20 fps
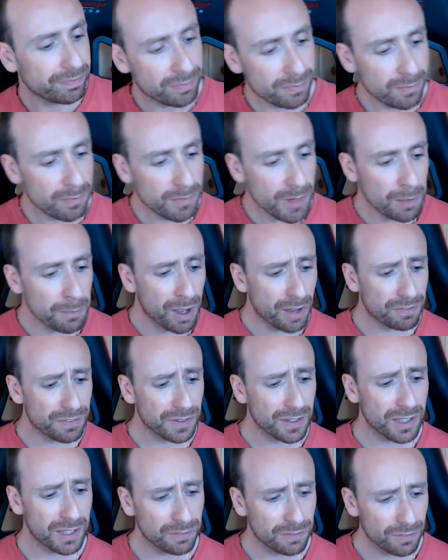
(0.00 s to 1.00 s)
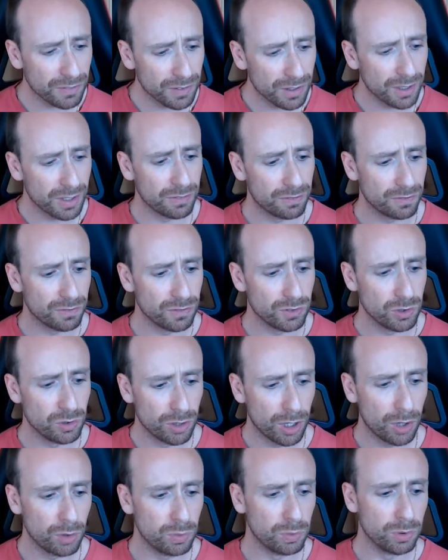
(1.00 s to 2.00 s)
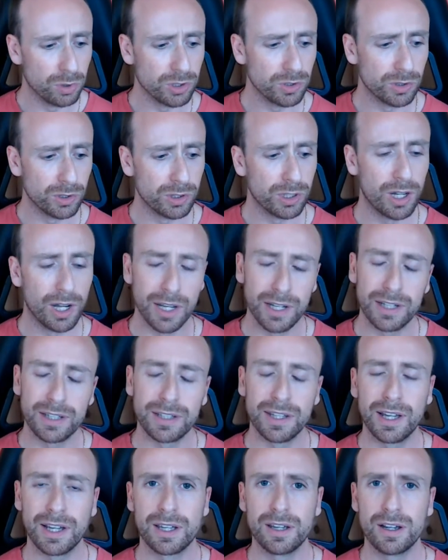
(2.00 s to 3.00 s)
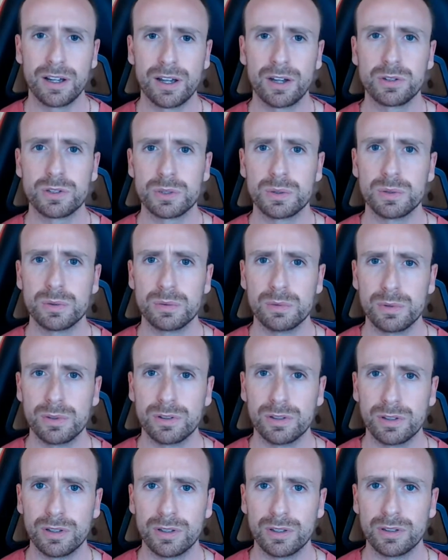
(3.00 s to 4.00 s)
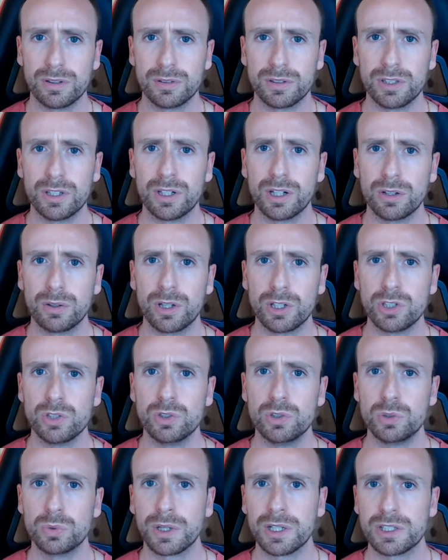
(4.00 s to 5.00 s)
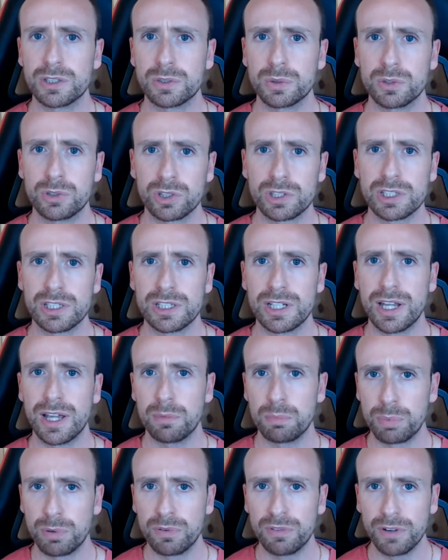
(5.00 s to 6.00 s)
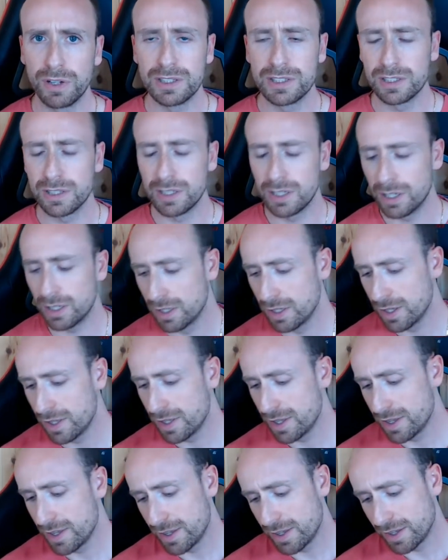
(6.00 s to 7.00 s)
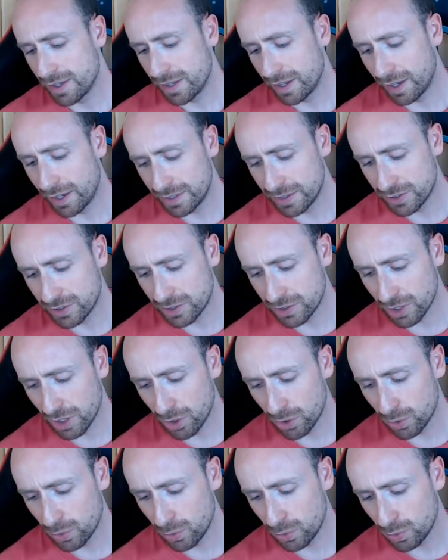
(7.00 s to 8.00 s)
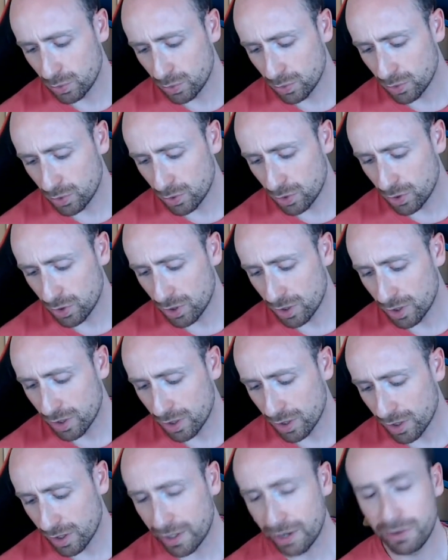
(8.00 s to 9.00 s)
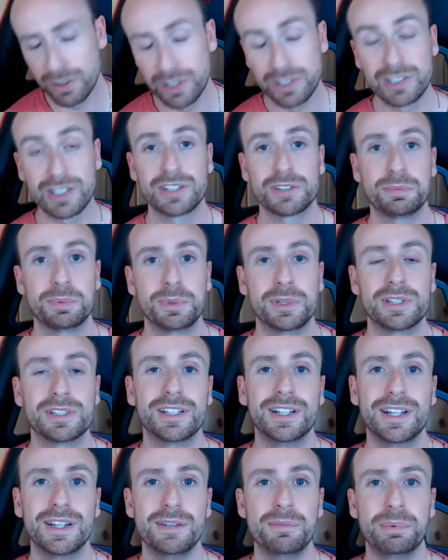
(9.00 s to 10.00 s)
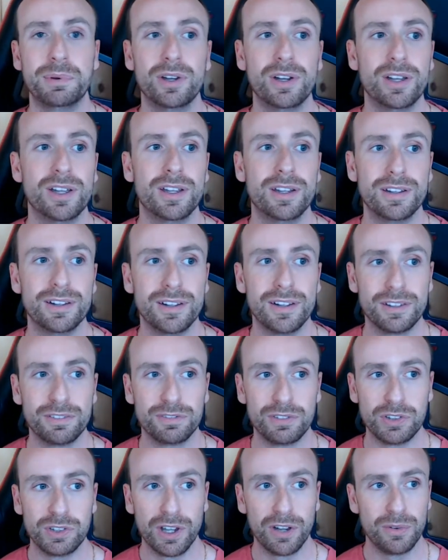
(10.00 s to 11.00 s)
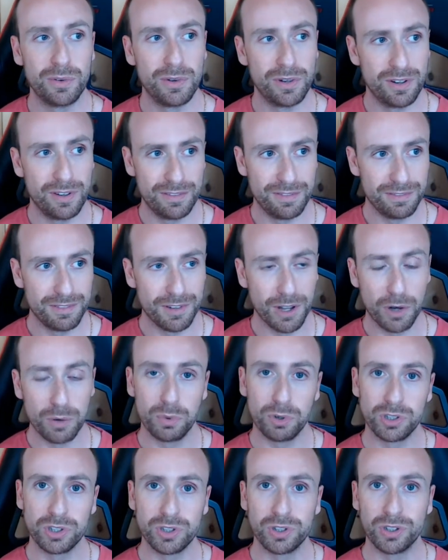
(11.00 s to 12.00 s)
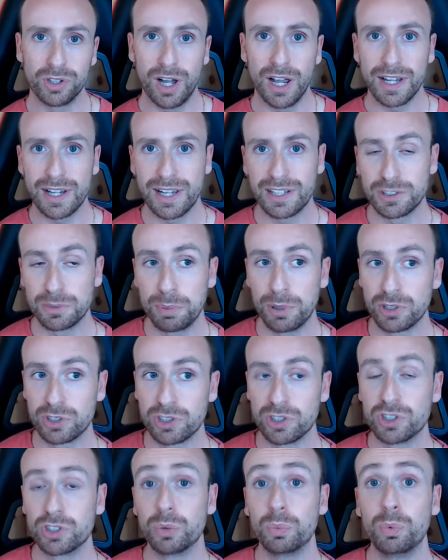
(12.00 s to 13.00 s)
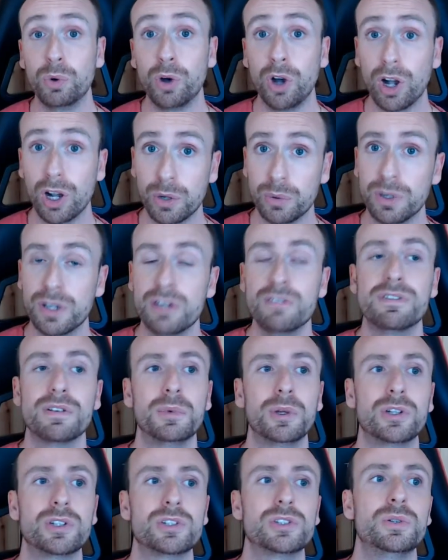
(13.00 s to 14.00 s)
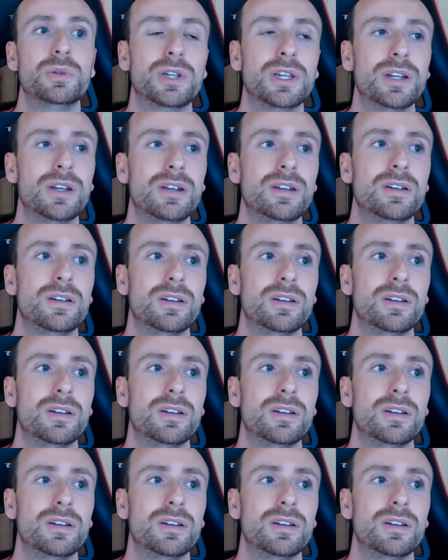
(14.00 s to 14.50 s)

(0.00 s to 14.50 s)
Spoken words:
I think if you know what you're like, that can go to a huge way to addressing that and preventing it. And so I know this sounds a bit silly, but if you don't know what you're like as a person to work with, I'm not talking